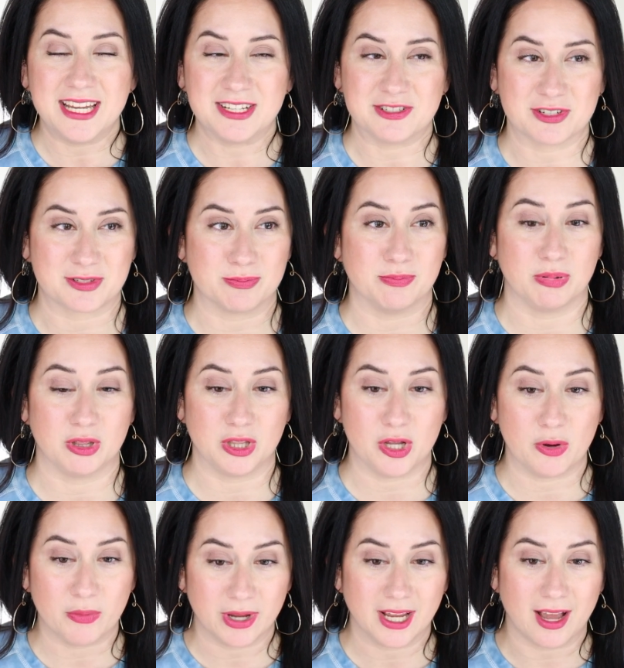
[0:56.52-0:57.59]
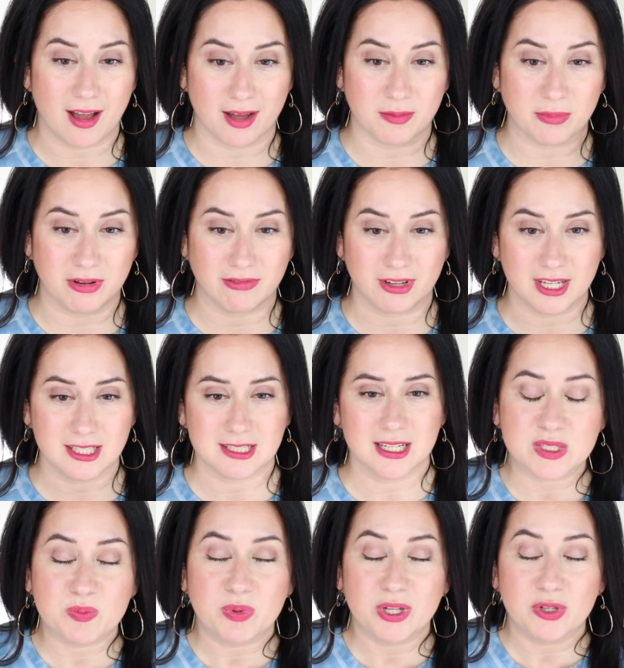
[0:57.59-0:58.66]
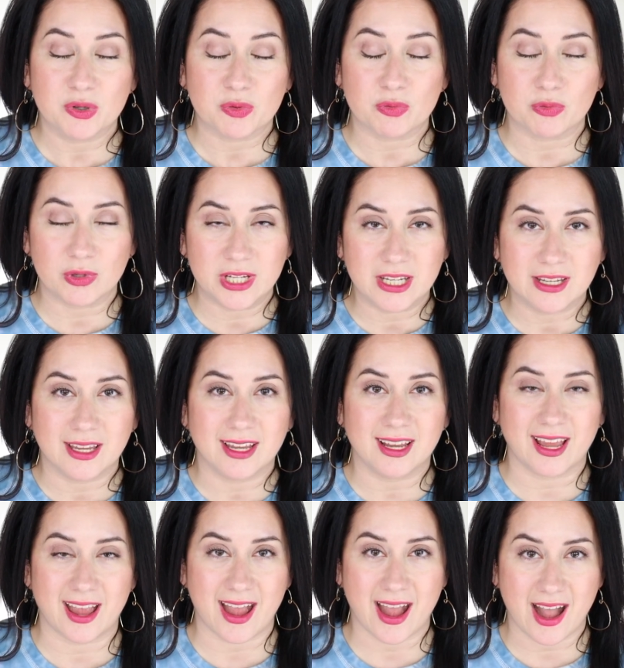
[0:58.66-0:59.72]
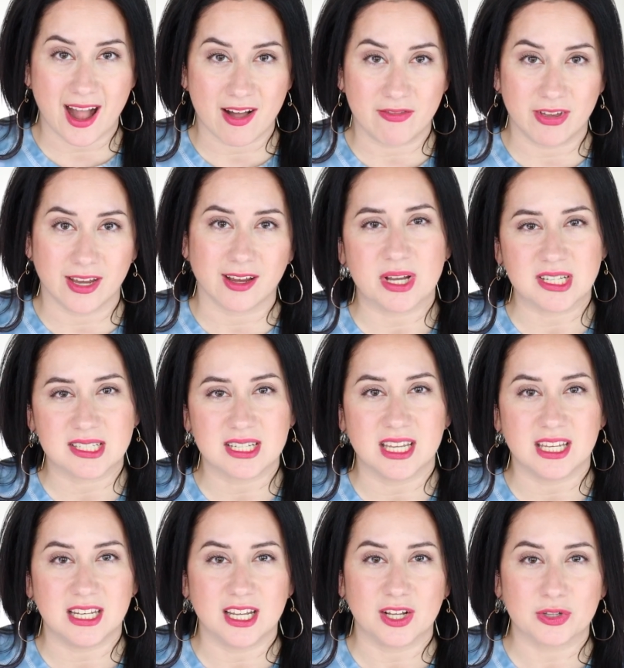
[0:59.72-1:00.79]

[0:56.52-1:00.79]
heat just blowing on my face. It's been wreaking havoc. My skin